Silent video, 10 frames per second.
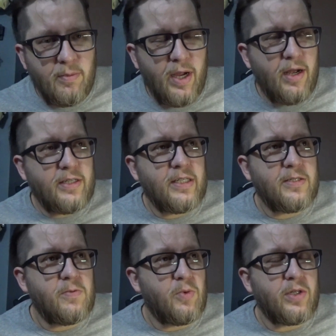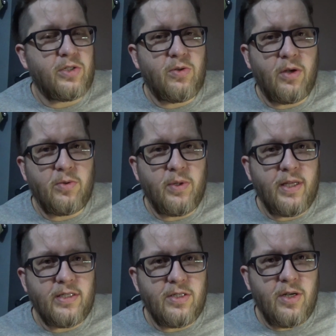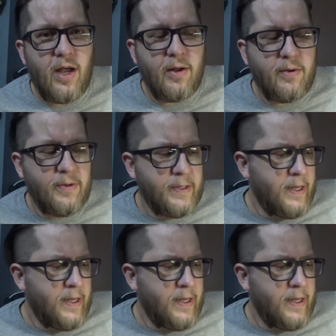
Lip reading: my autism really struggled with as a child.